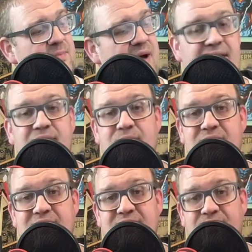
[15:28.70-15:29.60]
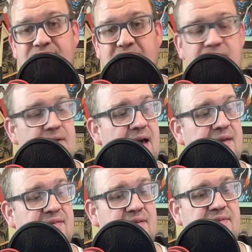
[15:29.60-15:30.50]
buying Lukey stuff, thank you
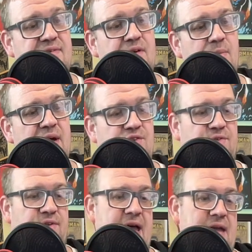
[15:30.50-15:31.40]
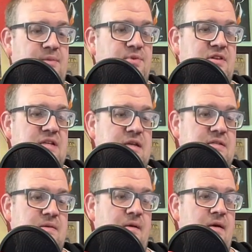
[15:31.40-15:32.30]
guys so much for that.
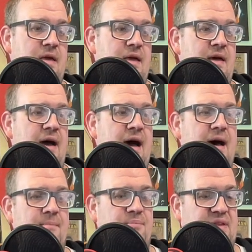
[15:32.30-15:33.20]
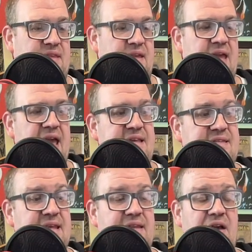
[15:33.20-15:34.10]
Appreciate you. But the
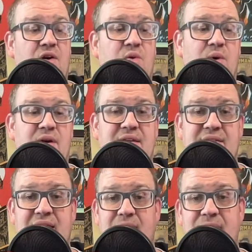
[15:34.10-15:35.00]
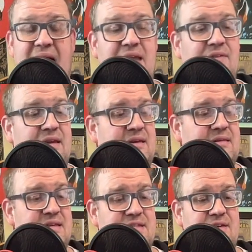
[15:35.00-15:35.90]
case and the artwork is in immaculate
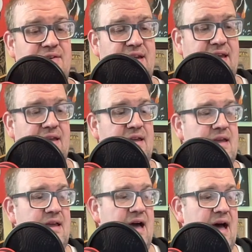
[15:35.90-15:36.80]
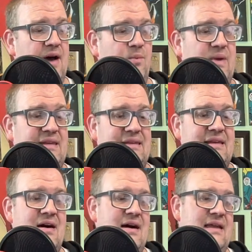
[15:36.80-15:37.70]
condition on it. We did
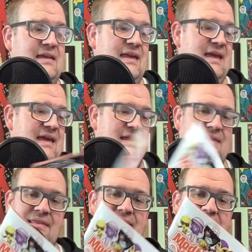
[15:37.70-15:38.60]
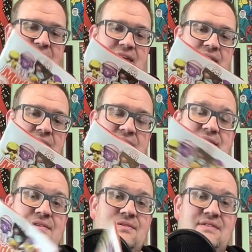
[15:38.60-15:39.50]
not get the
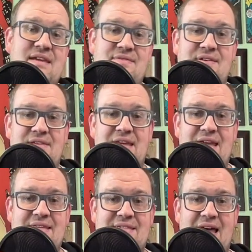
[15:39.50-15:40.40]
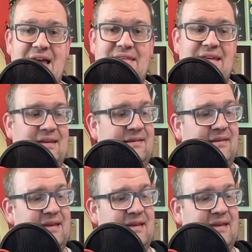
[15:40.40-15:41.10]
exclusives on the inside, the